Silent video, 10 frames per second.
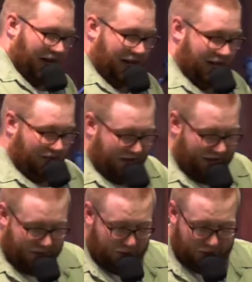I didn't even
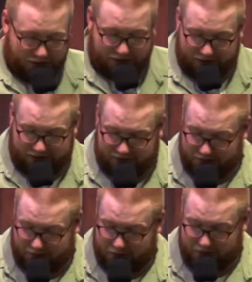get through like
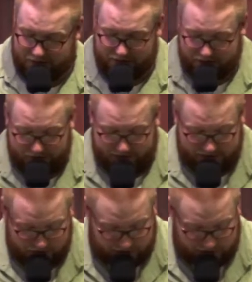most of this, but that's